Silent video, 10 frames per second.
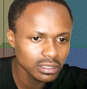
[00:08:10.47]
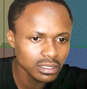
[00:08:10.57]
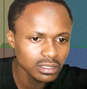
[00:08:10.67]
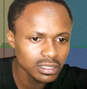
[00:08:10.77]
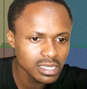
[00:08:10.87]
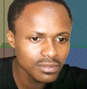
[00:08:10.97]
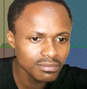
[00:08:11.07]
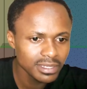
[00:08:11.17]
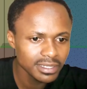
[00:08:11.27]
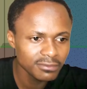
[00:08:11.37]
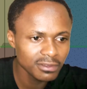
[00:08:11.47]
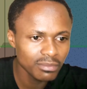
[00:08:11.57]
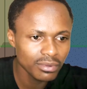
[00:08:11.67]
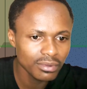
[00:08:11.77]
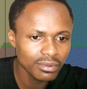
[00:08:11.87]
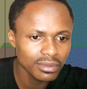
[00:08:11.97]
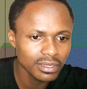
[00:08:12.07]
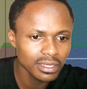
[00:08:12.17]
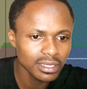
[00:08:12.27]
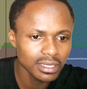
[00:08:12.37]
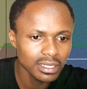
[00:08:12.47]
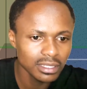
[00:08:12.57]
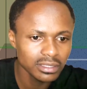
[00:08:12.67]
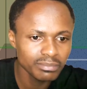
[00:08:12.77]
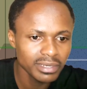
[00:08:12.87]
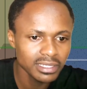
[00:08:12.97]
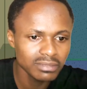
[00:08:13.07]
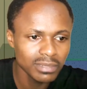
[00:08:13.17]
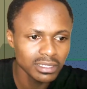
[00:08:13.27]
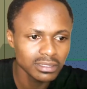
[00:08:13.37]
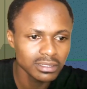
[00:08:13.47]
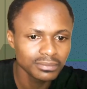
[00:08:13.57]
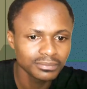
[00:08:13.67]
is still believable in its placement.